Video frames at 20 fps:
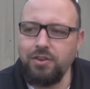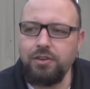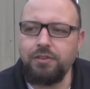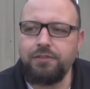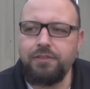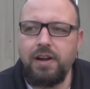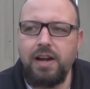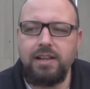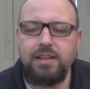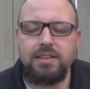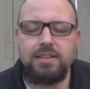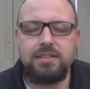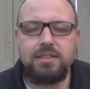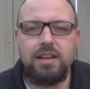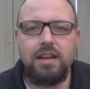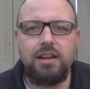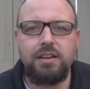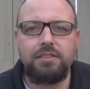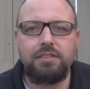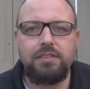You'll find the
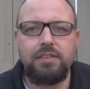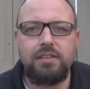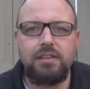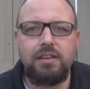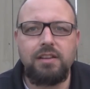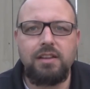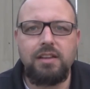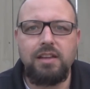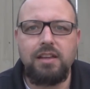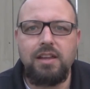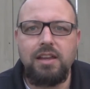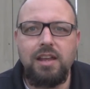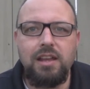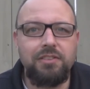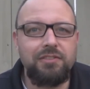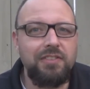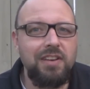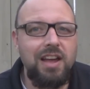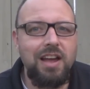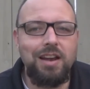stuff.
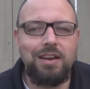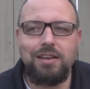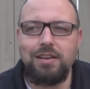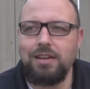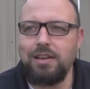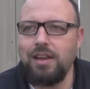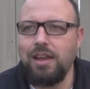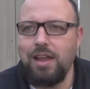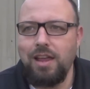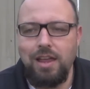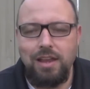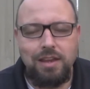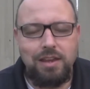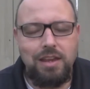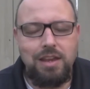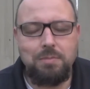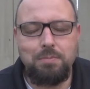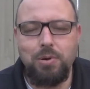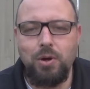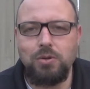If not,
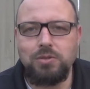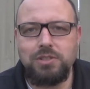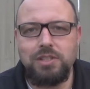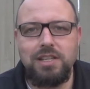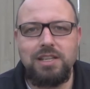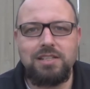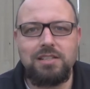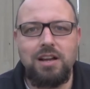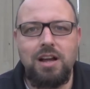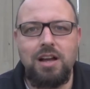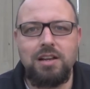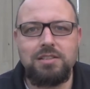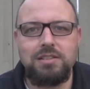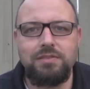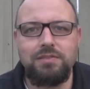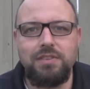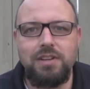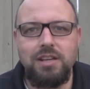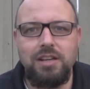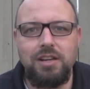keep posting these
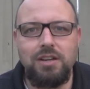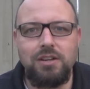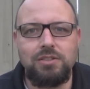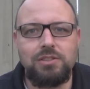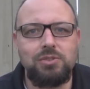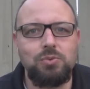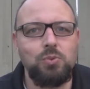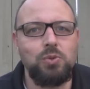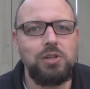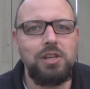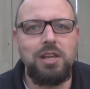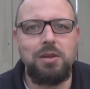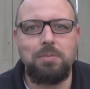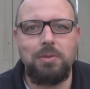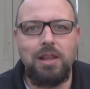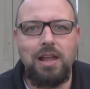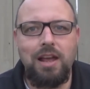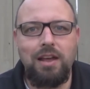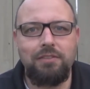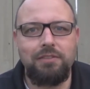awesome videos. We'll
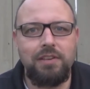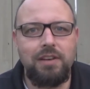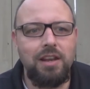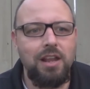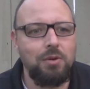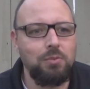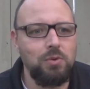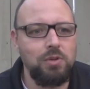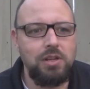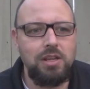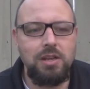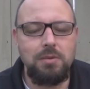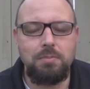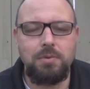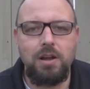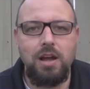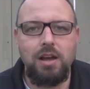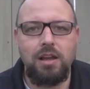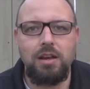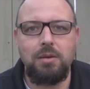keep laughing and we'll keep
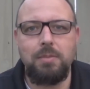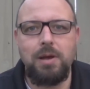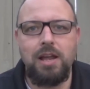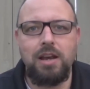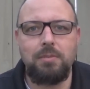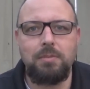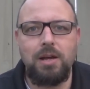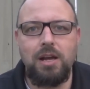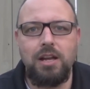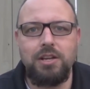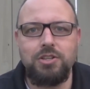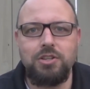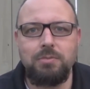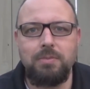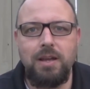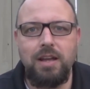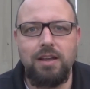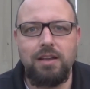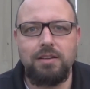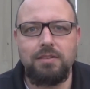talking about it behind your
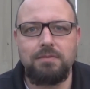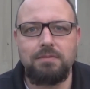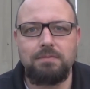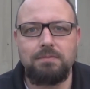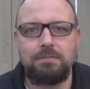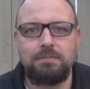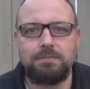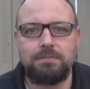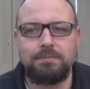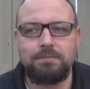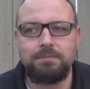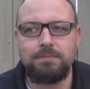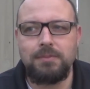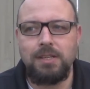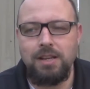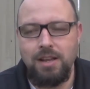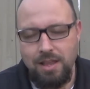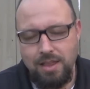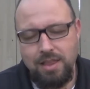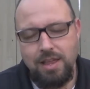back.
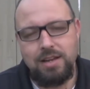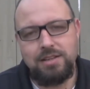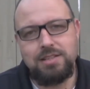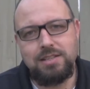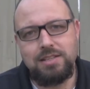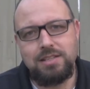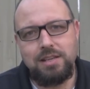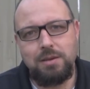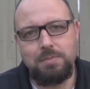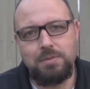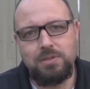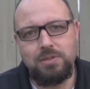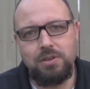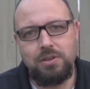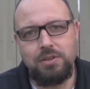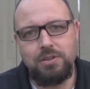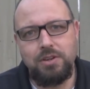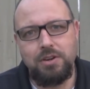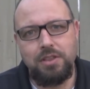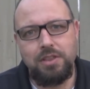That's this episode
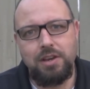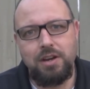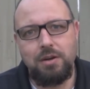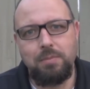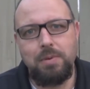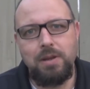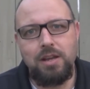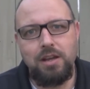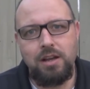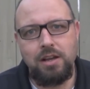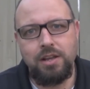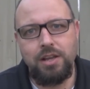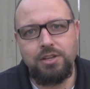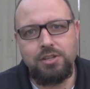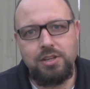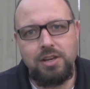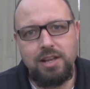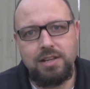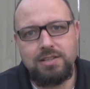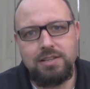of Dirt Therapy. I'll catch
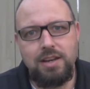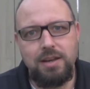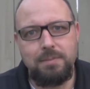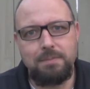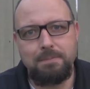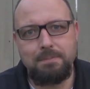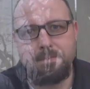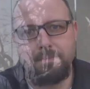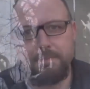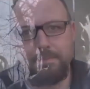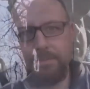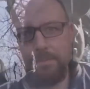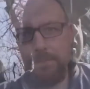you next time.